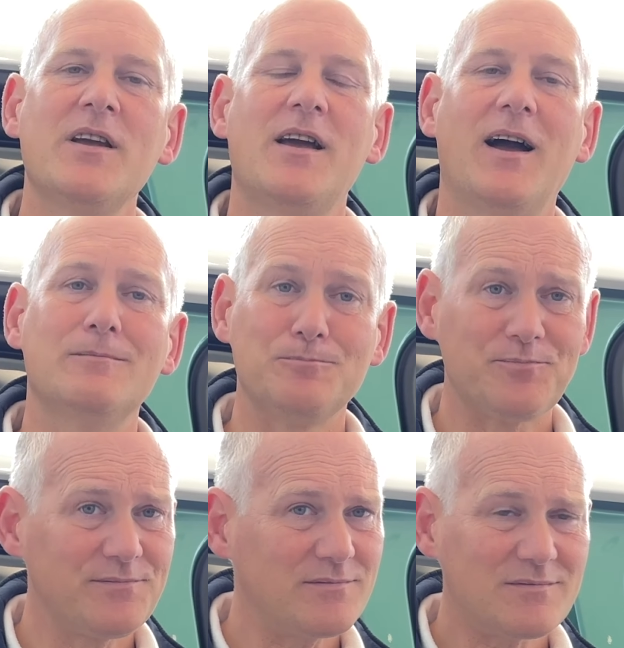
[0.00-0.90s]

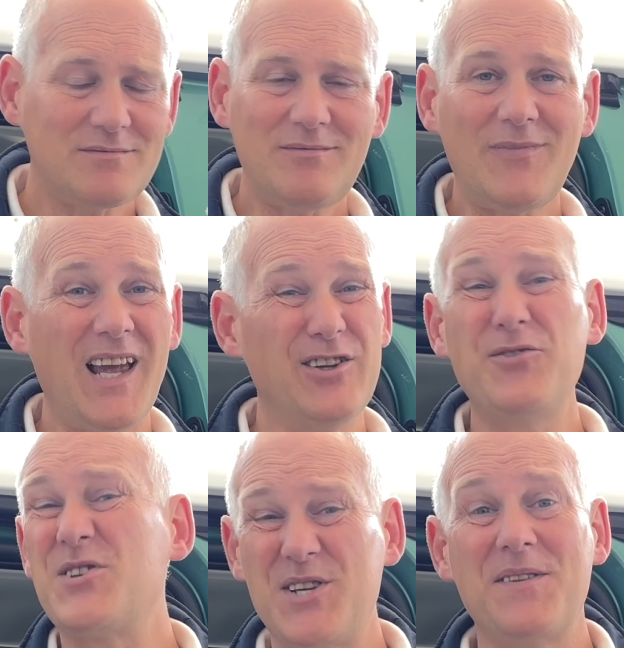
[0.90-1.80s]
I'd
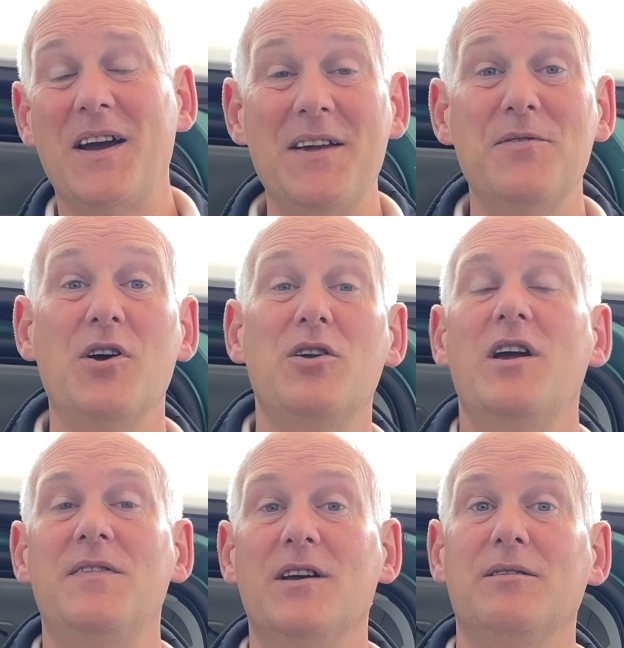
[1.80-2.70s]
love to see that in
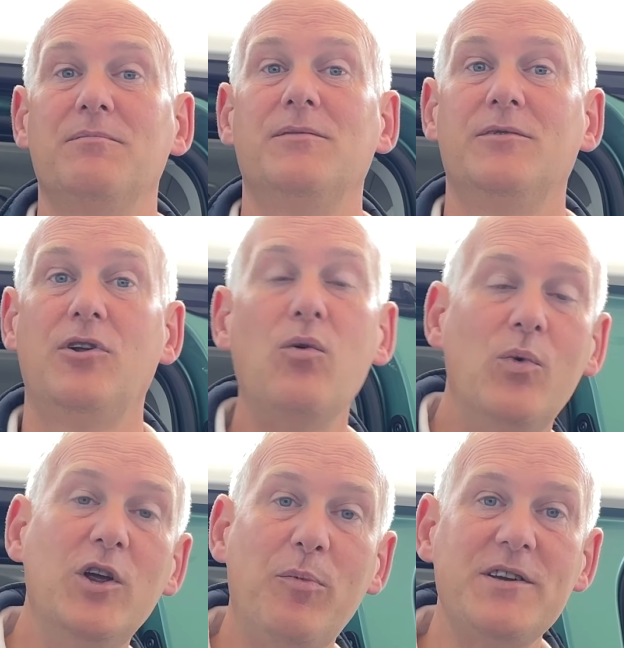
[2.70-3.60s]
the long
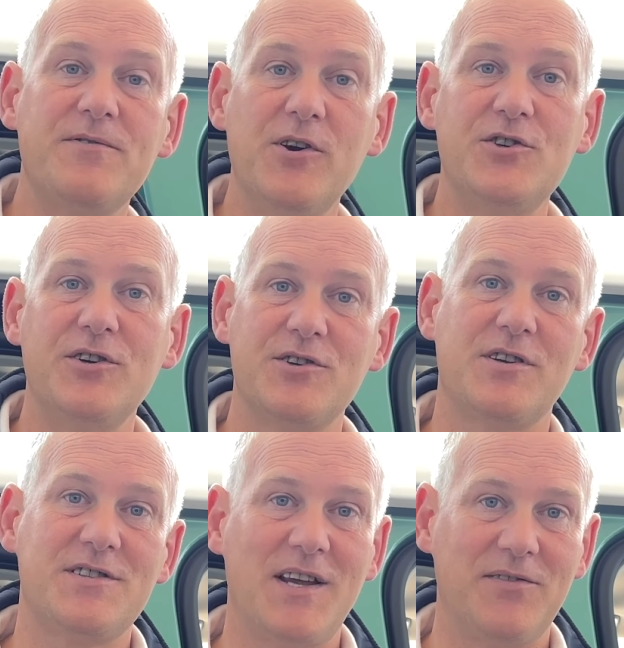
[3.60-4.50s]
wheelbase version, because
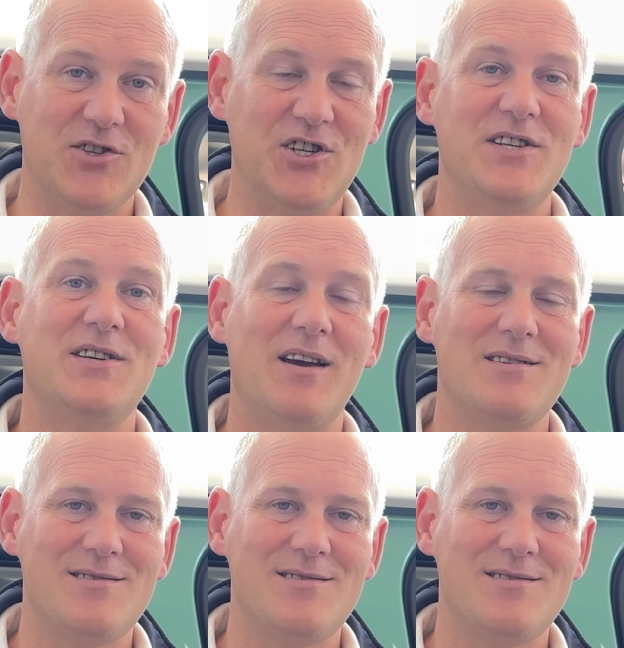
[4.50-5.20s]
as I said, the GTX is